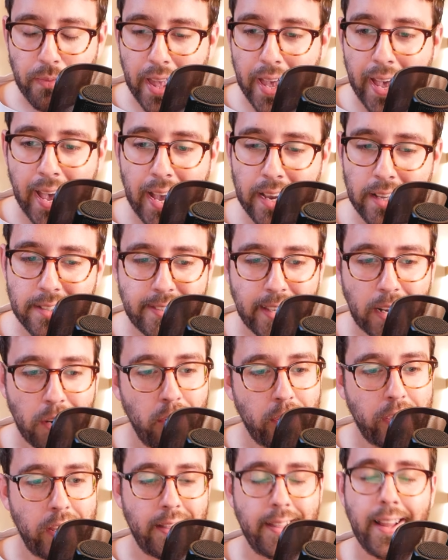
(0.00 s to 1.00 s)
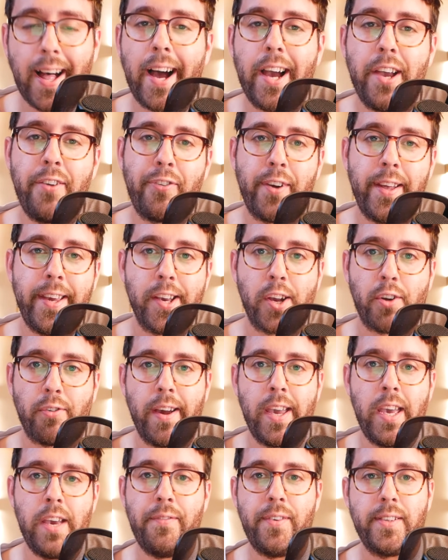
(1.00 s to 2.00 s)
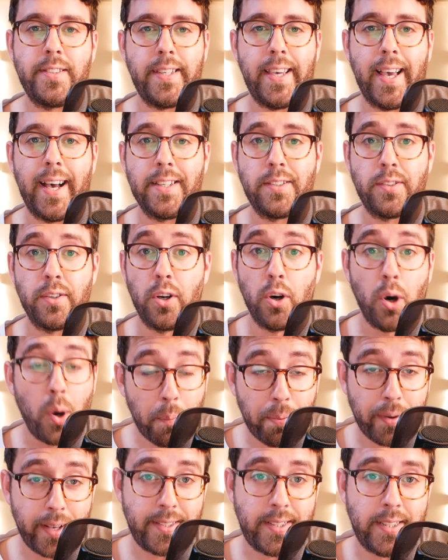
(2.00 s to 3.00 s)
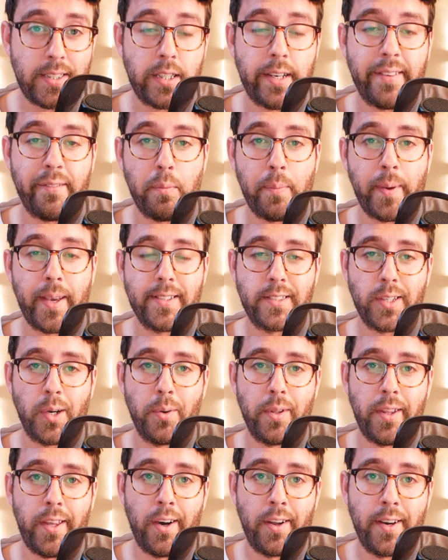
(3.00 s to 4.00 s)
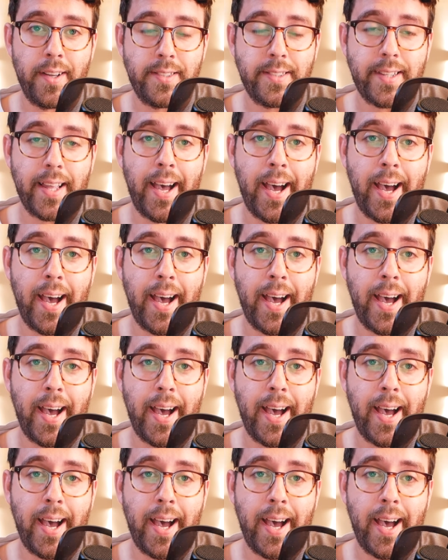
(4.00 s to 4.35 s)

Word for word: uh, Cancelo looking lively and creative as he has done all preseason, if I'm being totally honest.